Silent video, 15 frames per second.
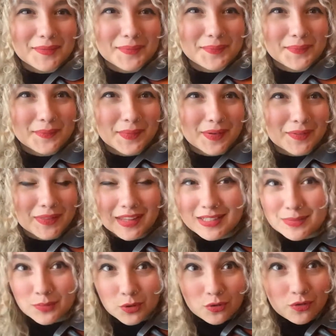But let's
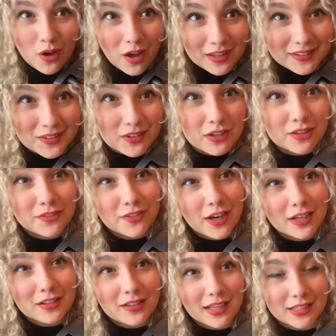move on to our final
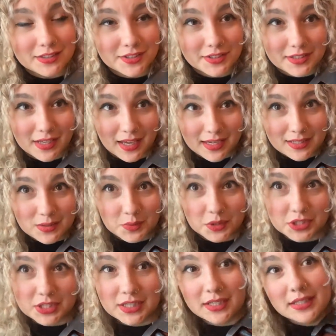exercise, which
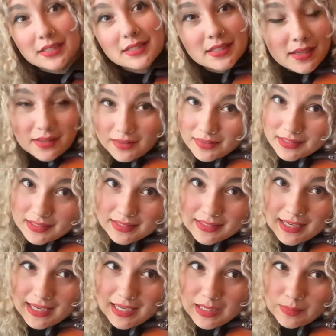is the
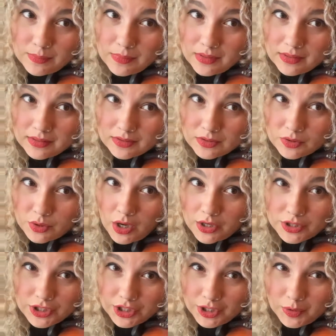same
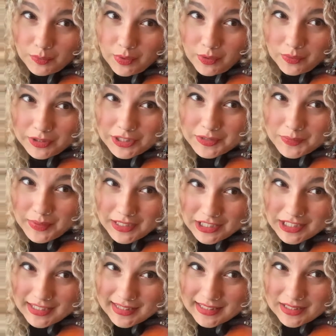structure, but we're just pinching
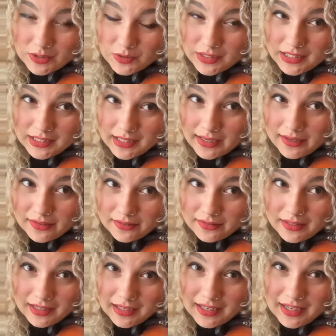the string down and
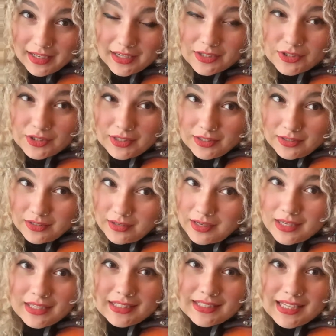actually
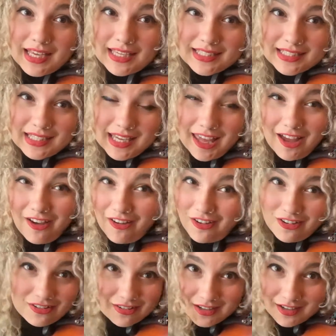testing out
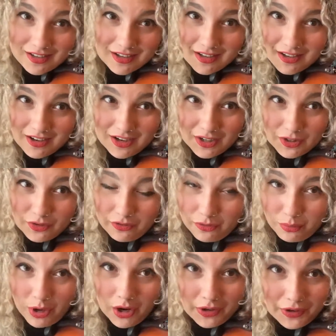our new
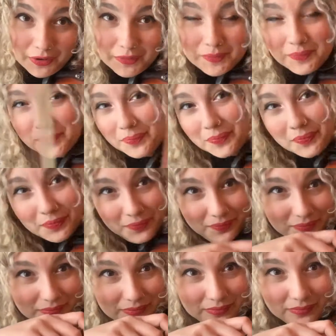vibrato.
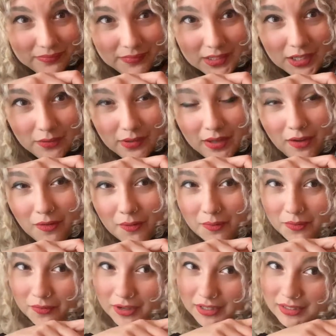Here we go.
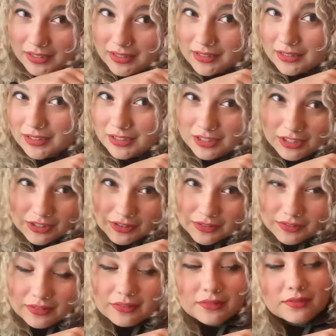1, 2,
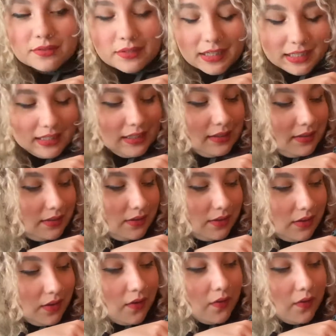ready, go.